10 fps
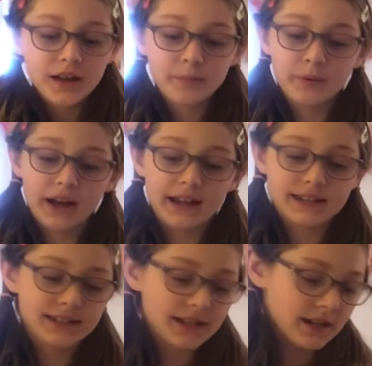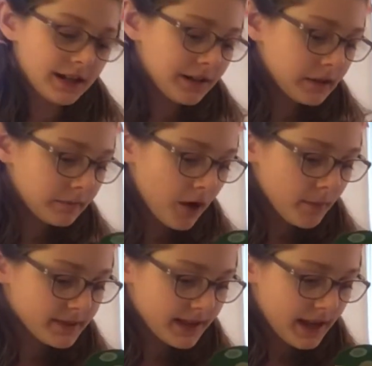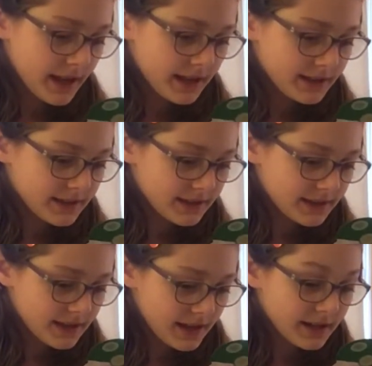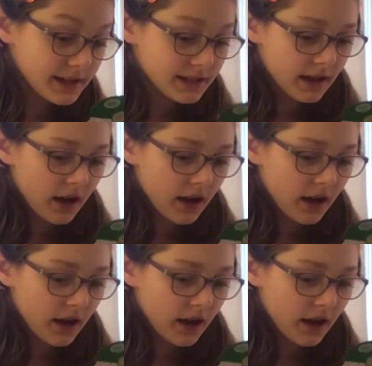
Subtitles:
But mom says it does.